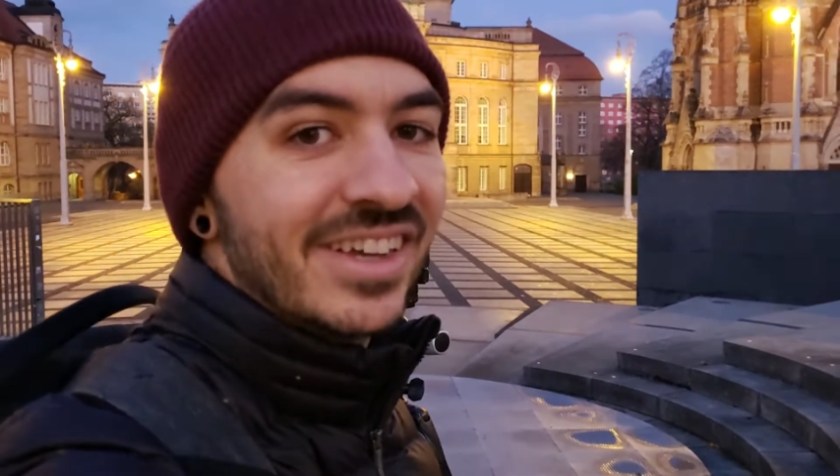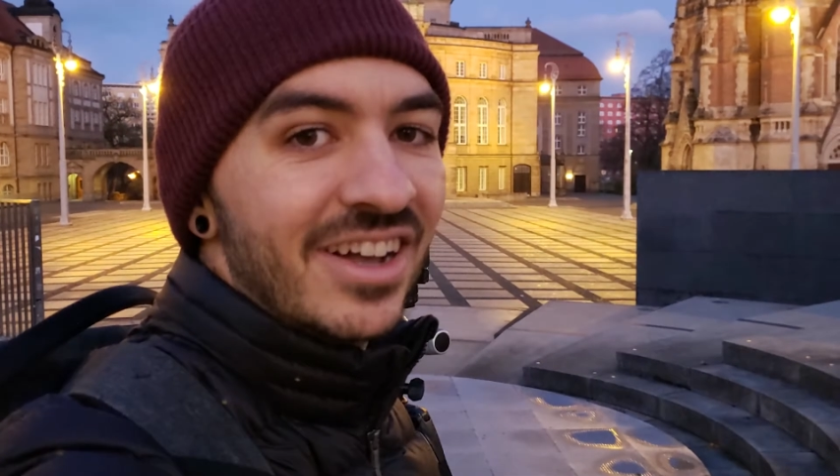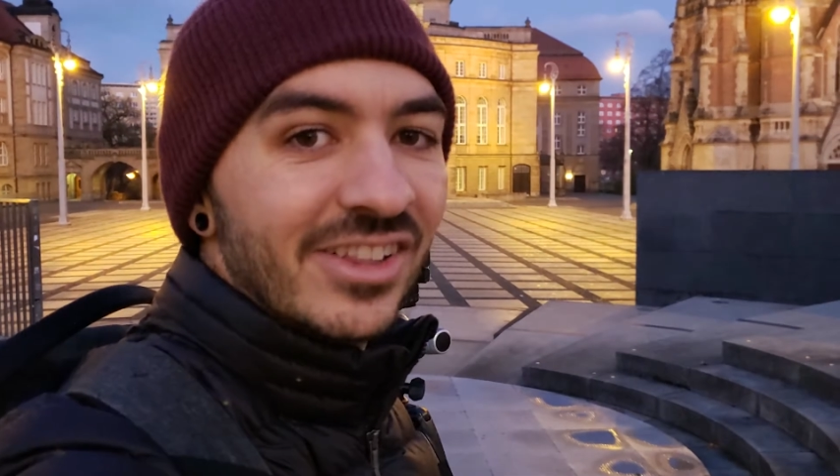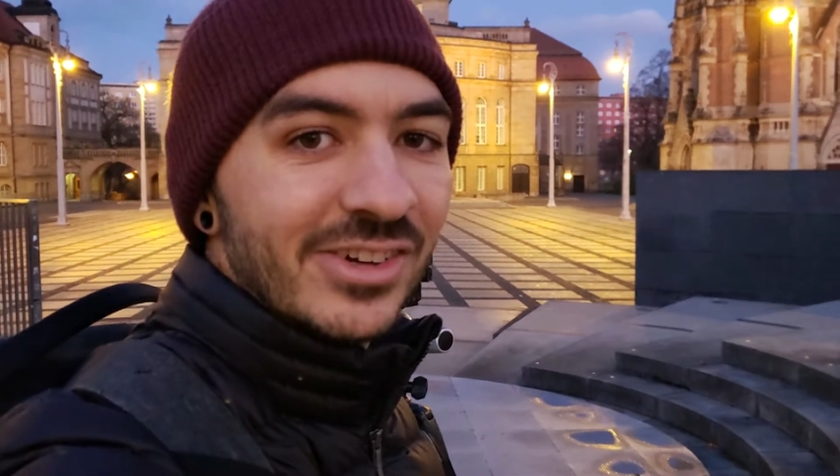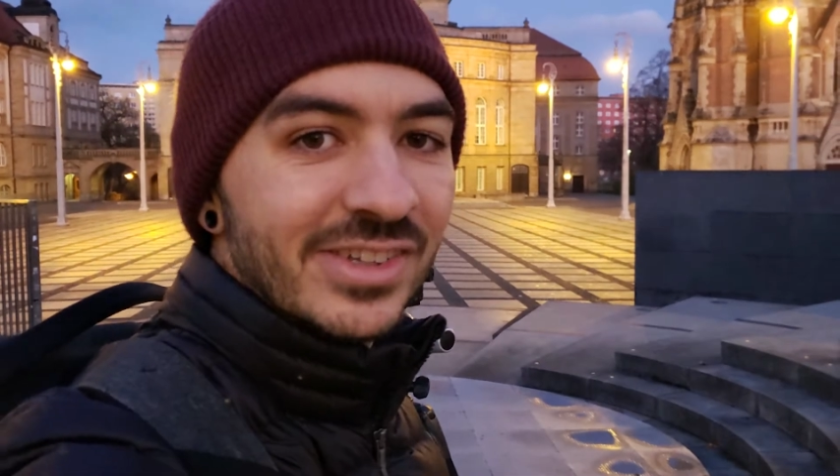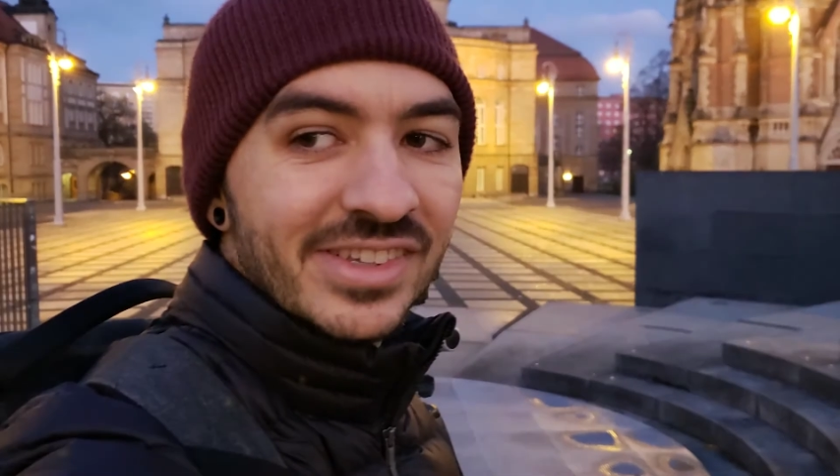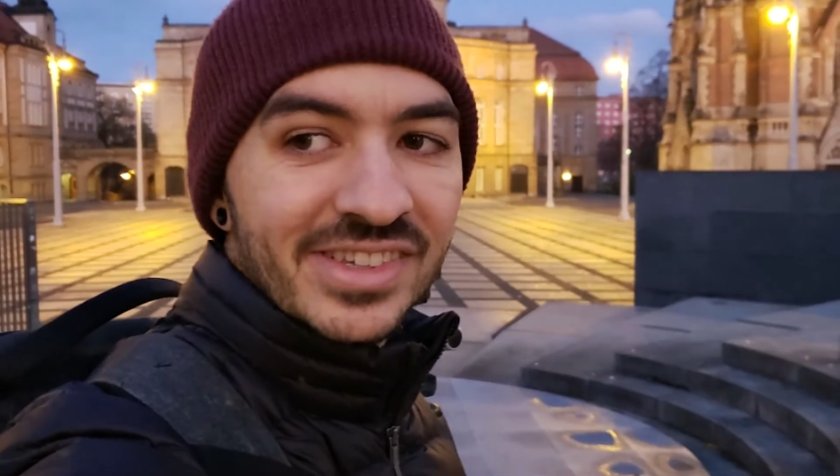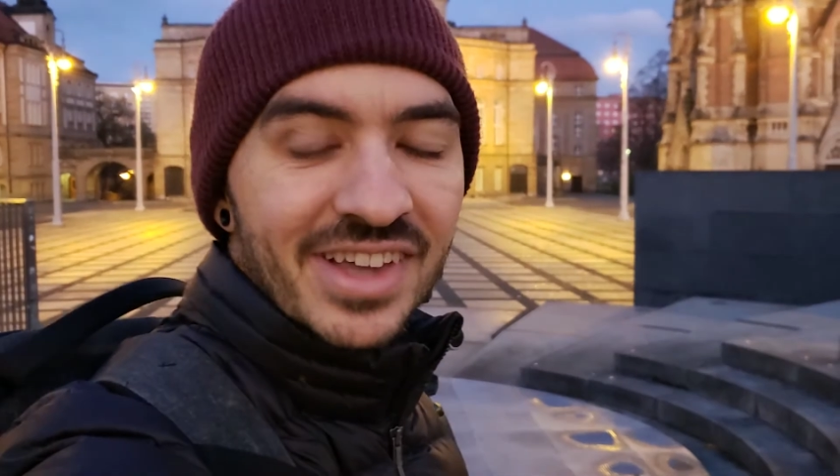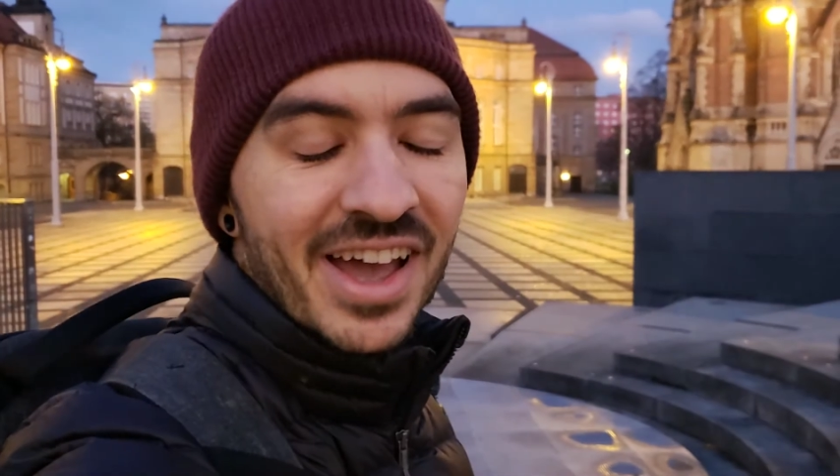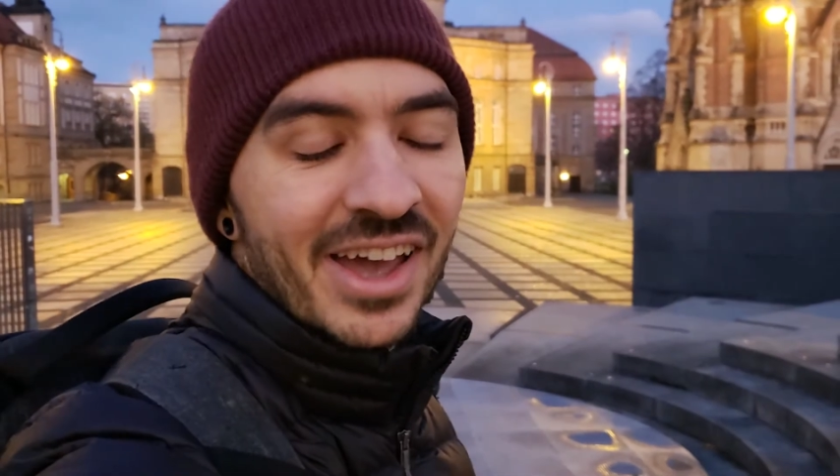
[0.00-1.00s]
color in the
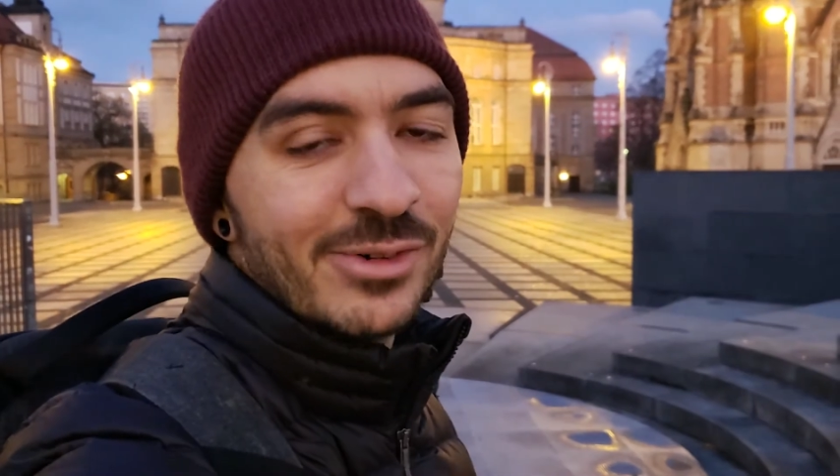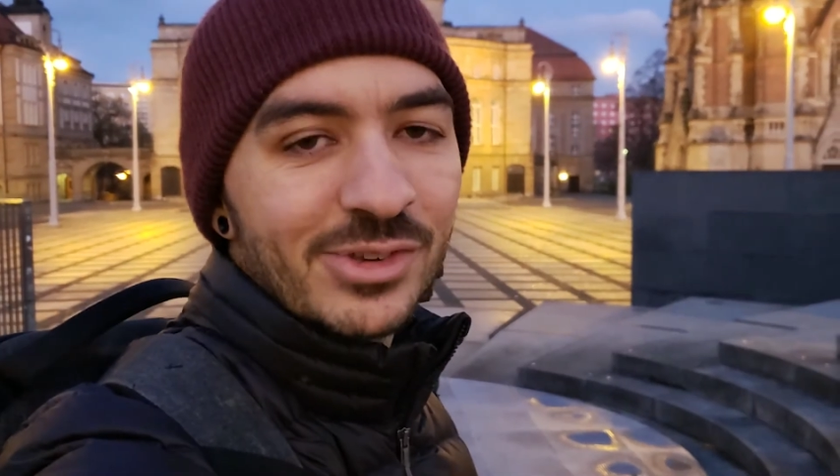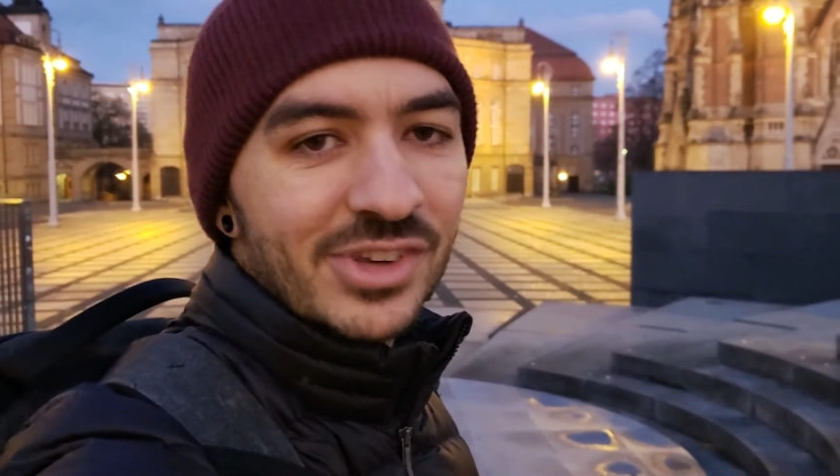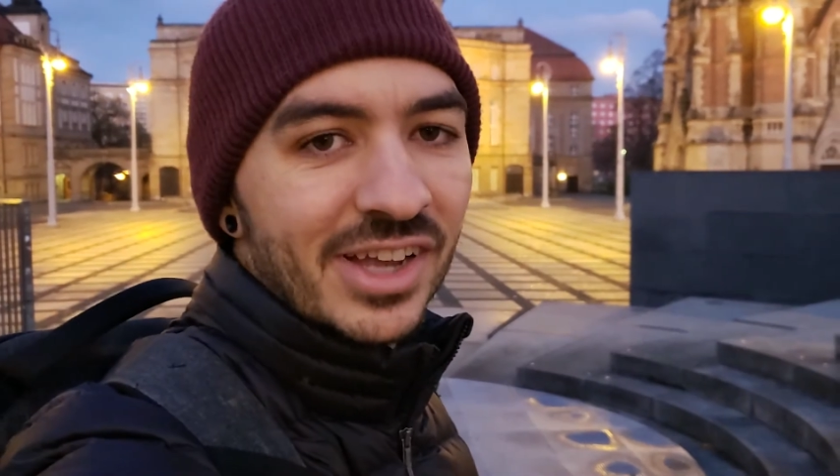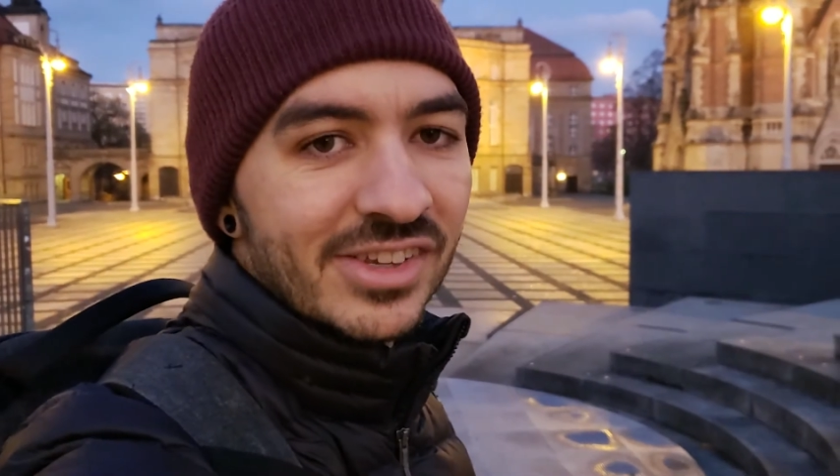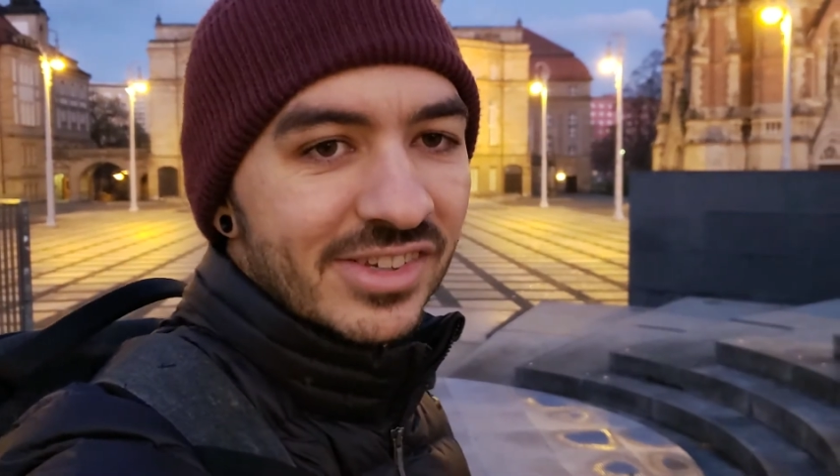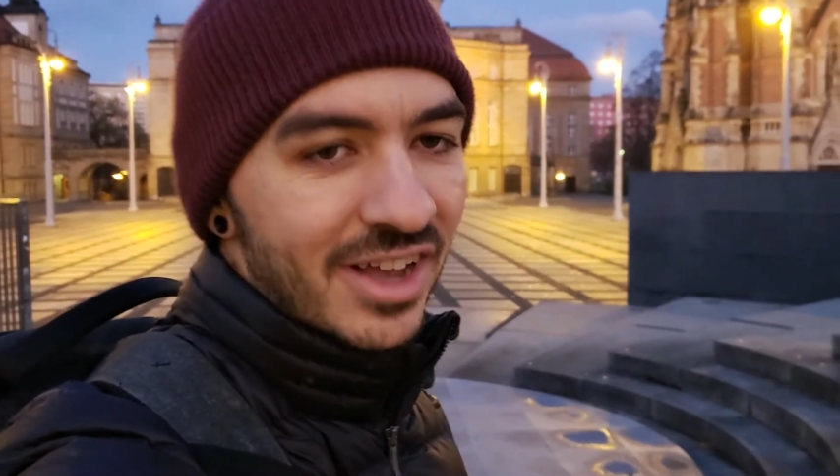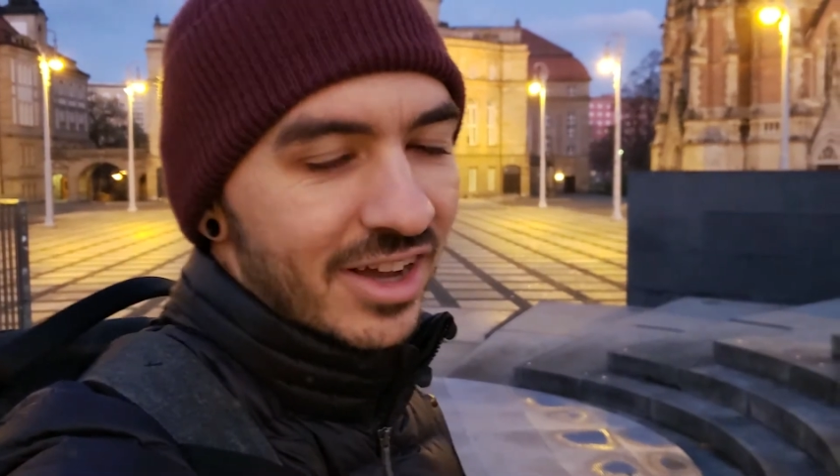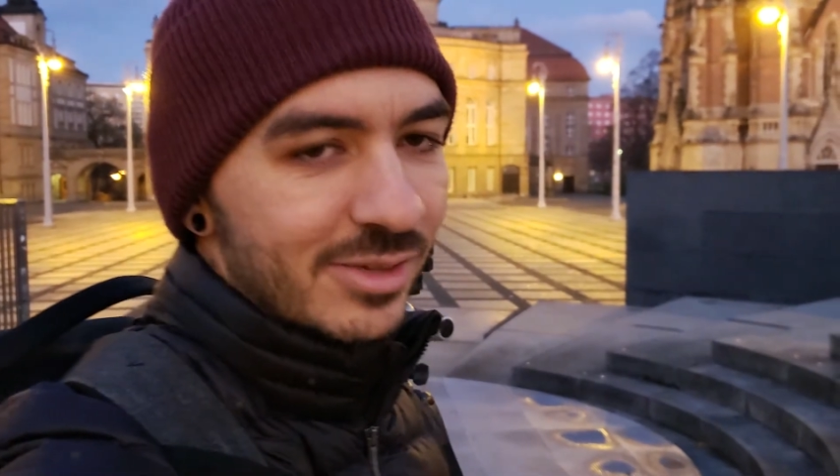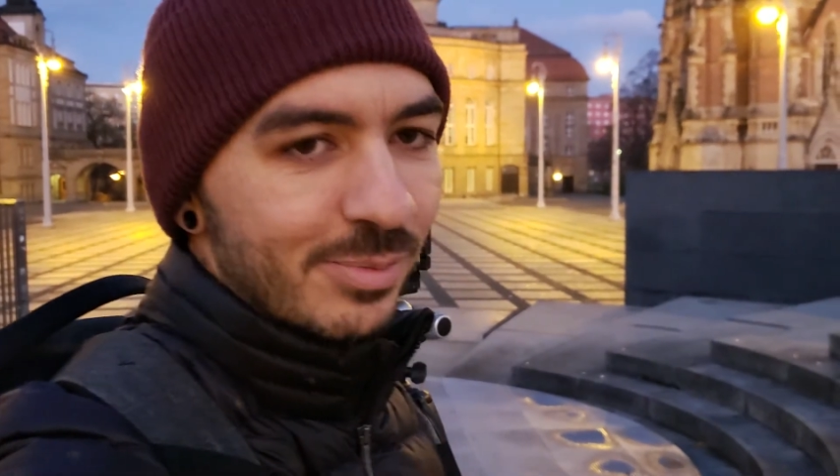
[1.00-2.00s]
sky, which kind of sucks,